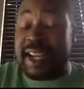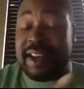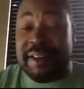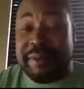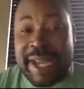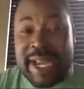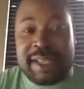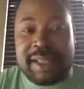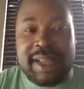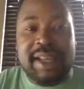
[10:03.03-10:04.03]
I come
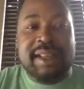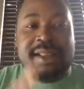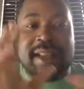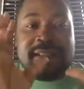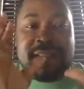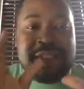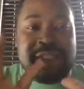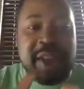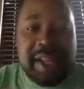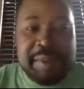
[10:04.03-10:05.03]
back, there's a
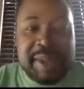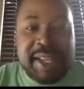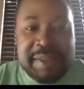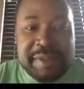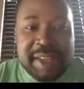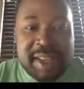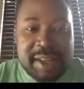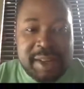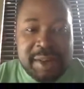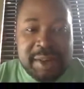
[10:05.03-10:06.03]
30-minute
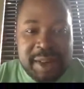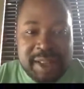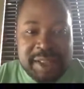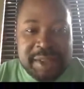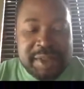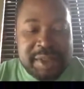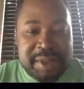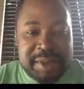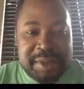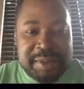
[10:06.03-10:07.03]
video on
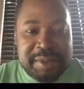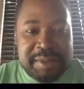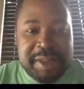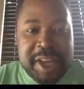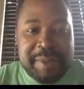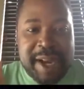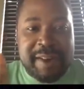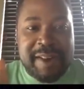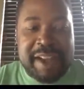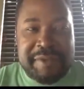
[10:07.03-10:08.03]
YouTube
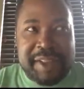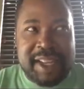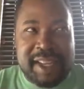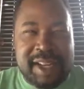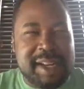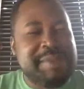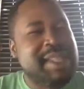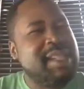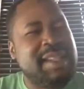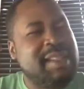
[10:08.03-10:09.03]
about graphene, and I'm
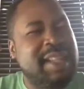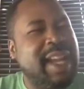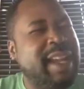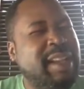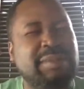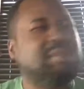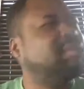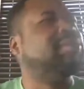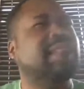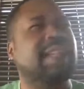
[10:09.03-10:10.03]
sitting there like,
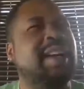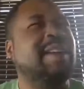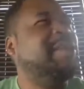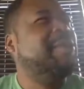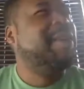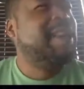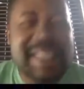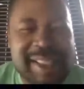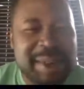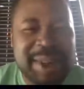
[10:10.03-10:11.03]
what
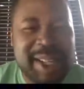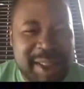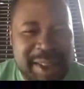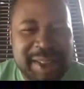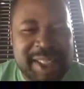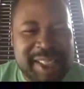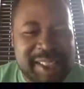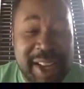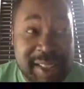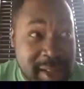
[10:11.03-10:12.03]
is going on?
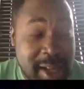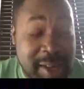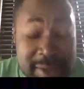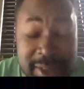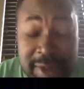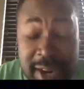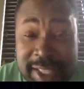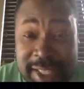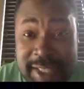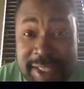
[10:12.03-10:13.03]
So I started
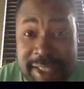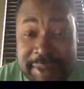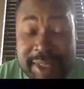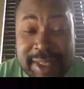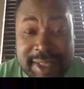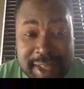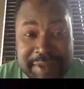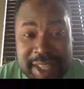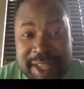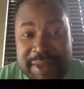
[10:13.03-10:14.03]
watching some of the
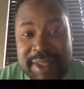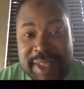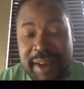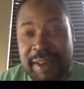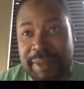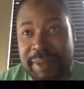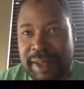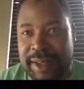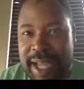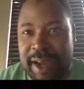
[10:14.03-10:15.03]
stuff that he was talking
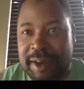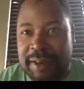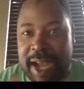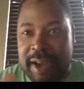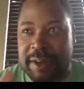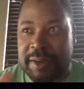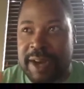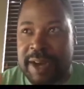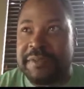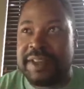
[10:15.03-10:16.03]
about and how
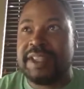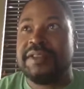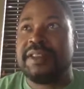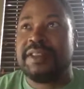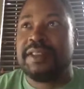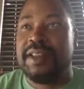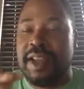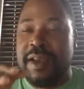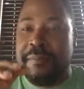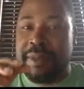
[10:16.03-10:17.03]
graphene, you can
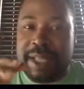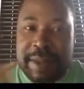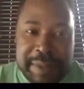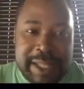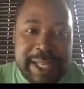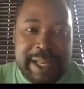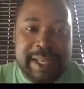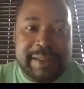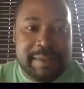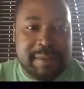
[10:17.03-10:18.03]
manipulate
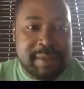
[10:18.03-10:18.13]
it.